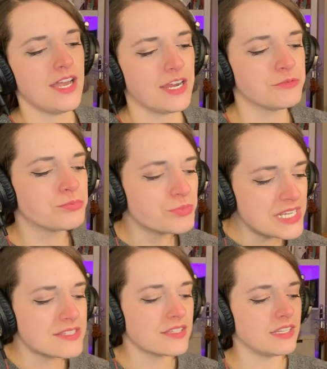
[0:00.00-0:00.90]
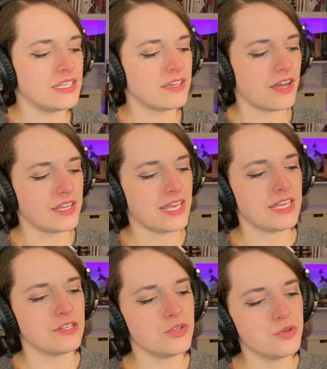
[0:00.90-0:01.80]
I recently got a
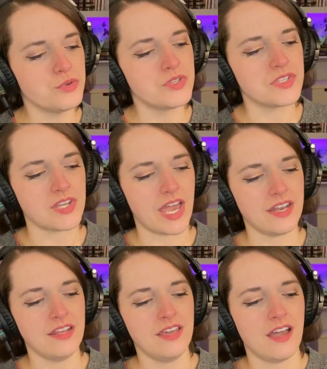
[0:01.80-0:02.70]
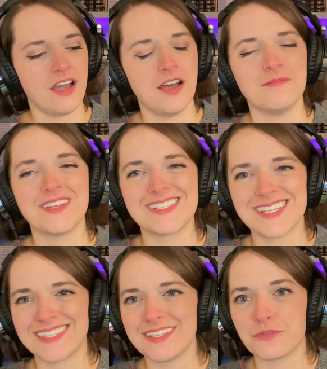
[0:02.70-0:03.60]
new set that's
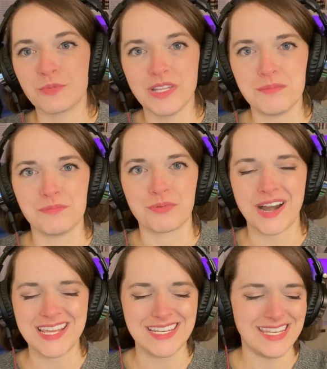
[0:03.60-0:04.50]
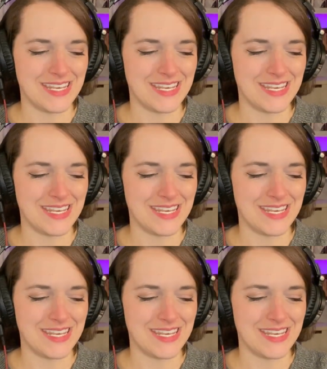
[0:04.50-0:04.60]
like this really bright,